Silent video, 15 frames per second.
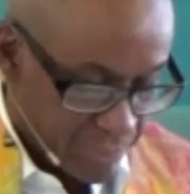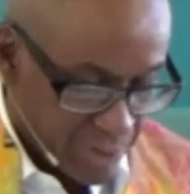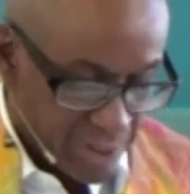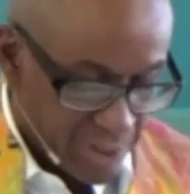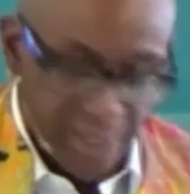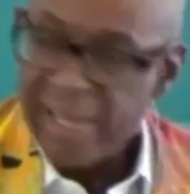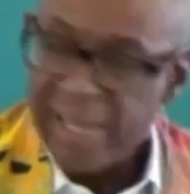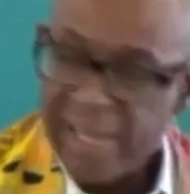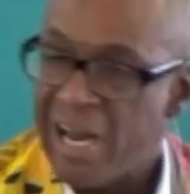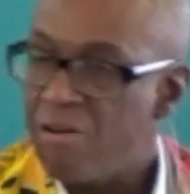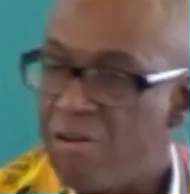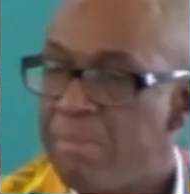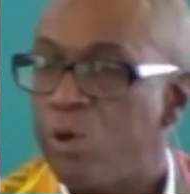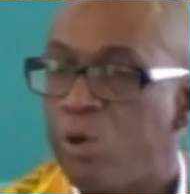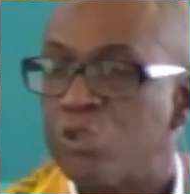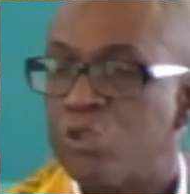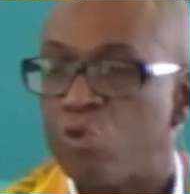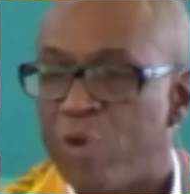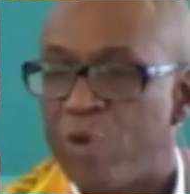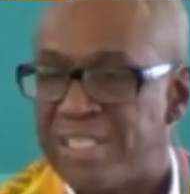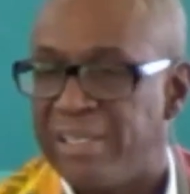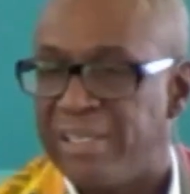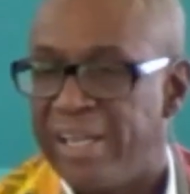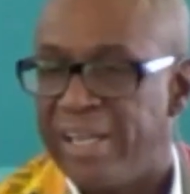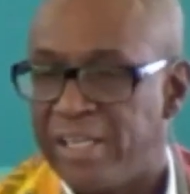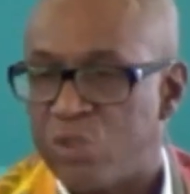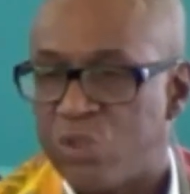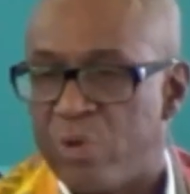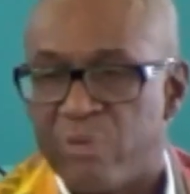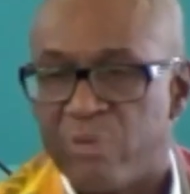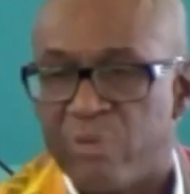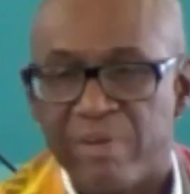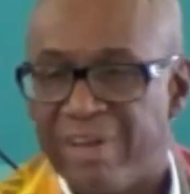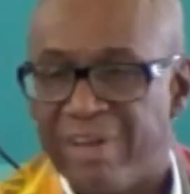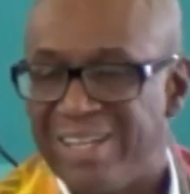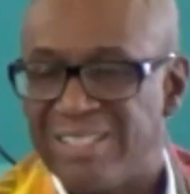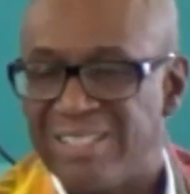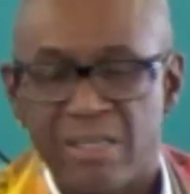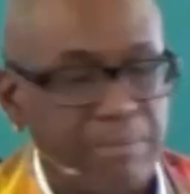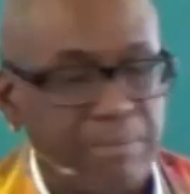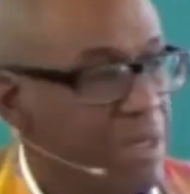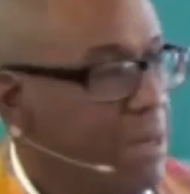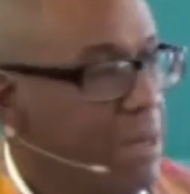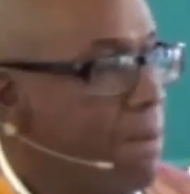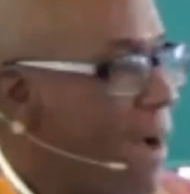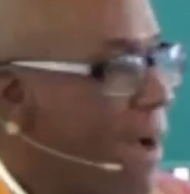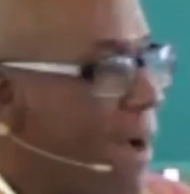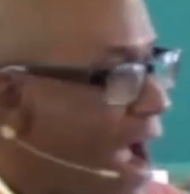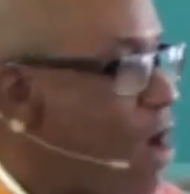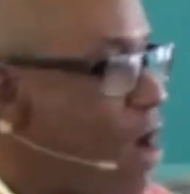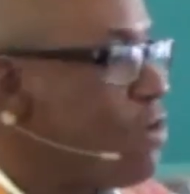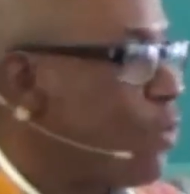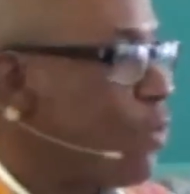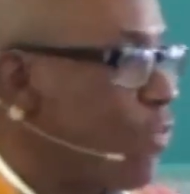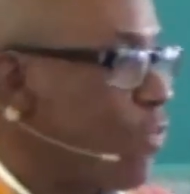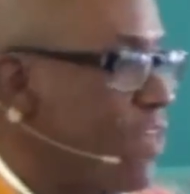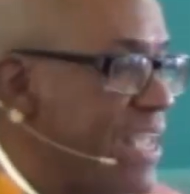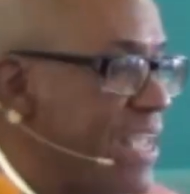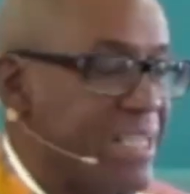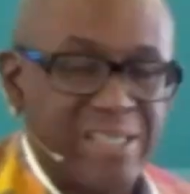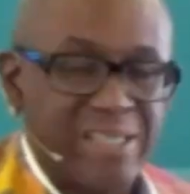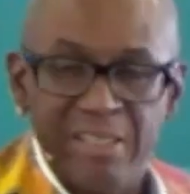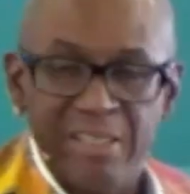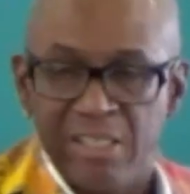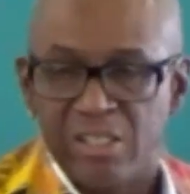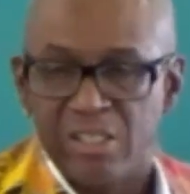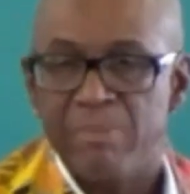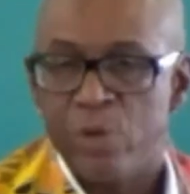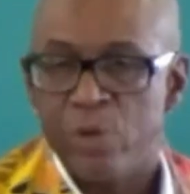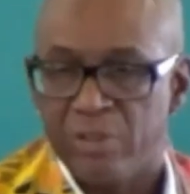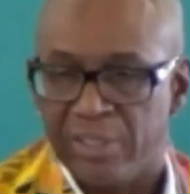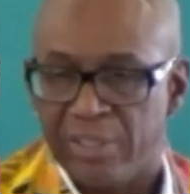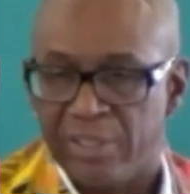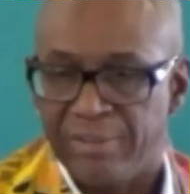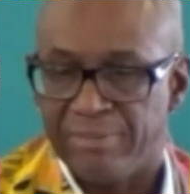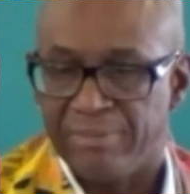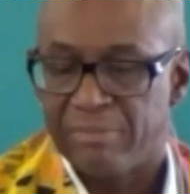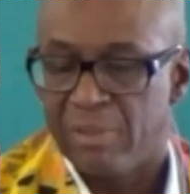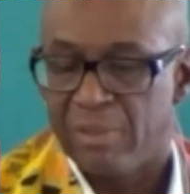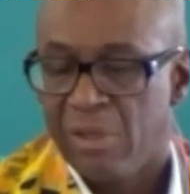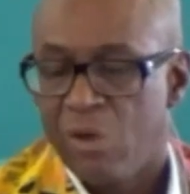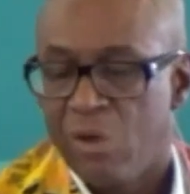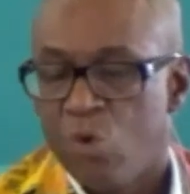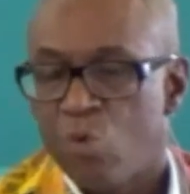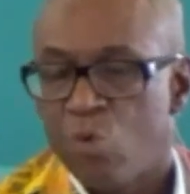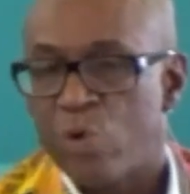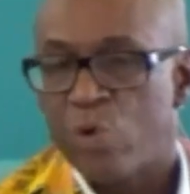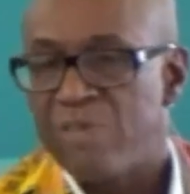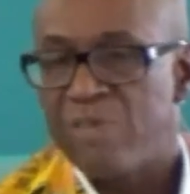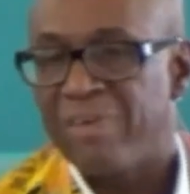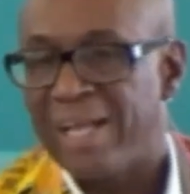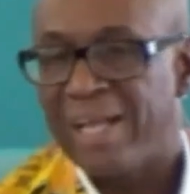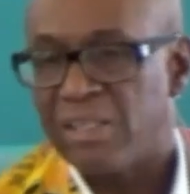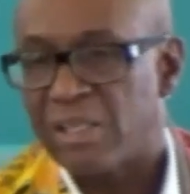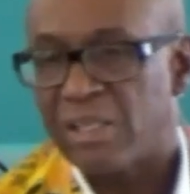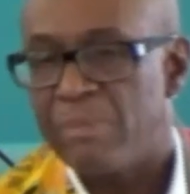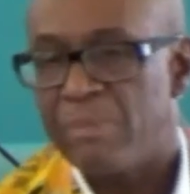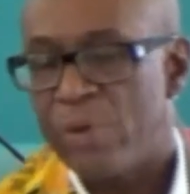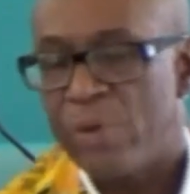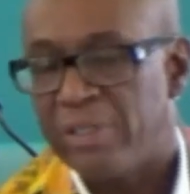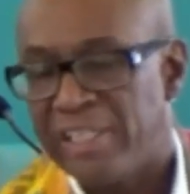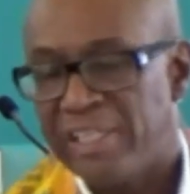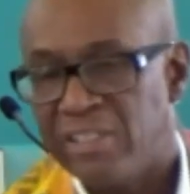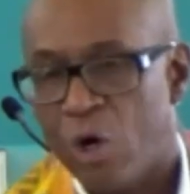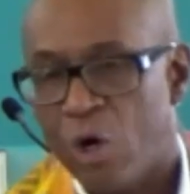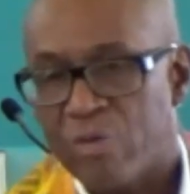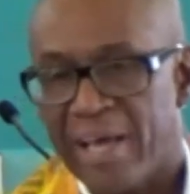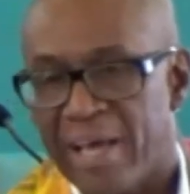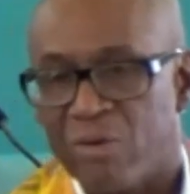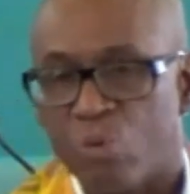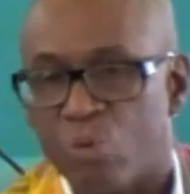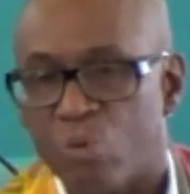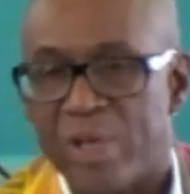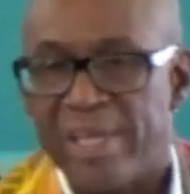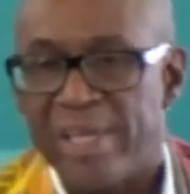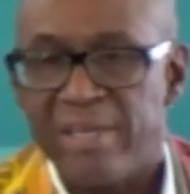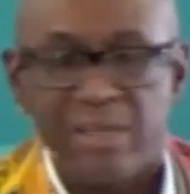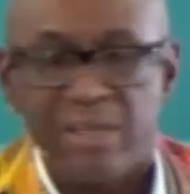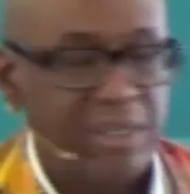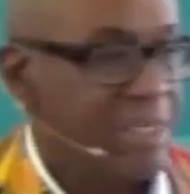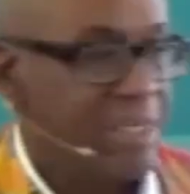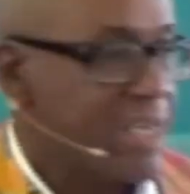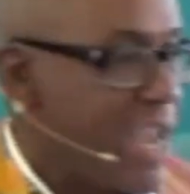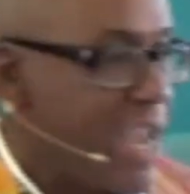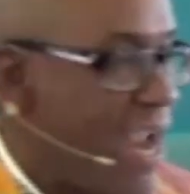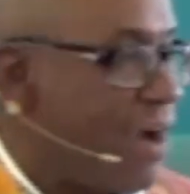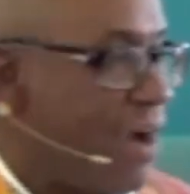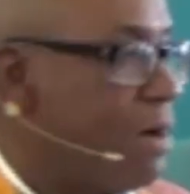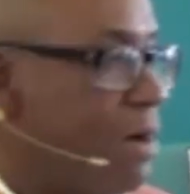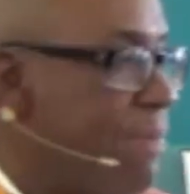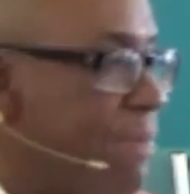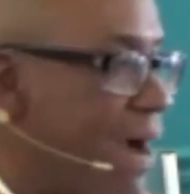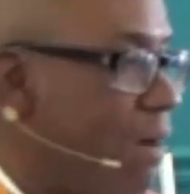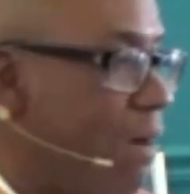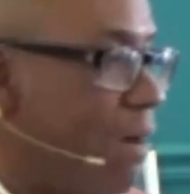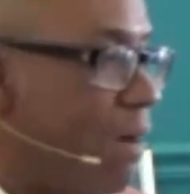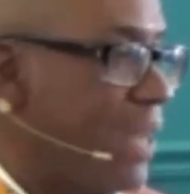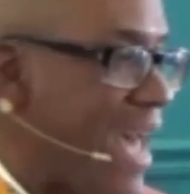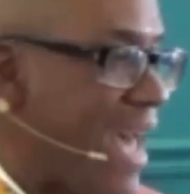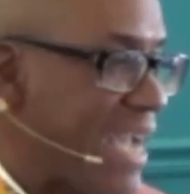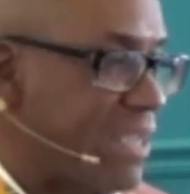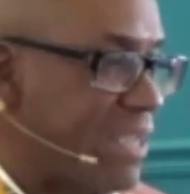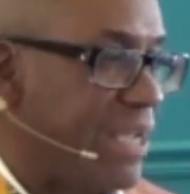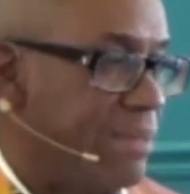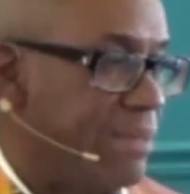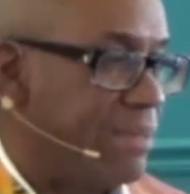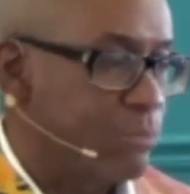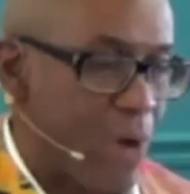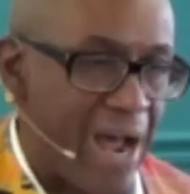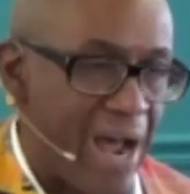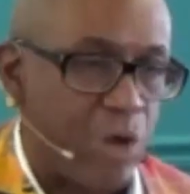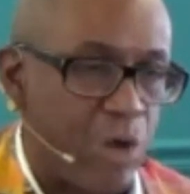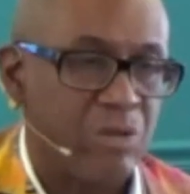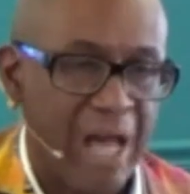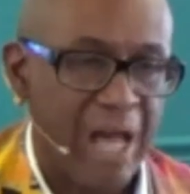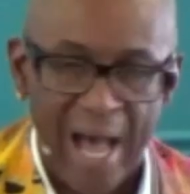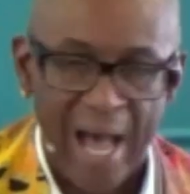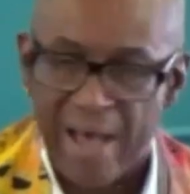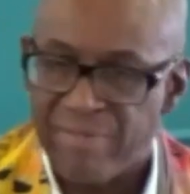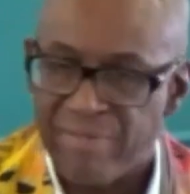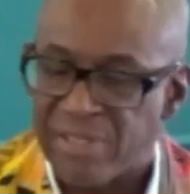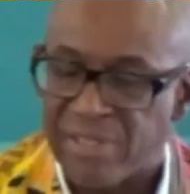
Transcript: In our most recent history, we've done some powerful things in this community. We've let the community know that we care about Black and brown lives.